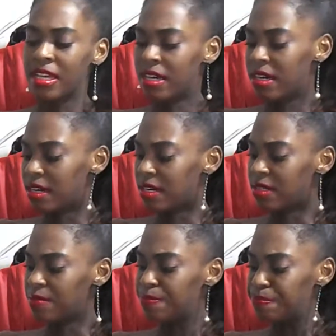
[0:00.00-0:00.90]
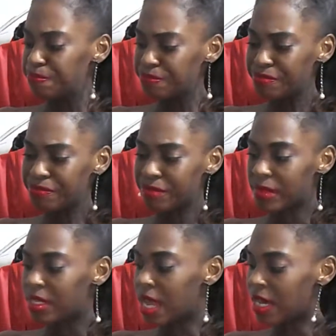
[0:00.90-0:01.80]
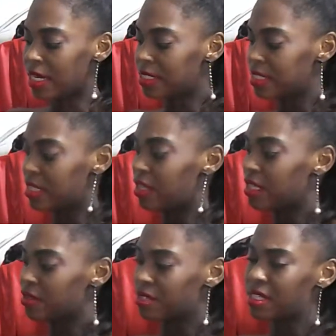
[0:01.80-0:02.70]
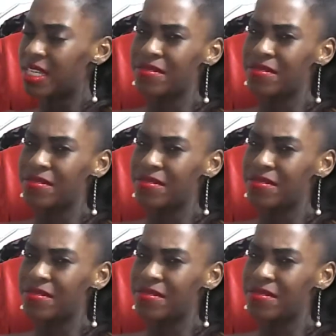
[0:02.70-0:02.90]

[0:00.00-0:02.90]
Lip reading: not necessarily your sleeves.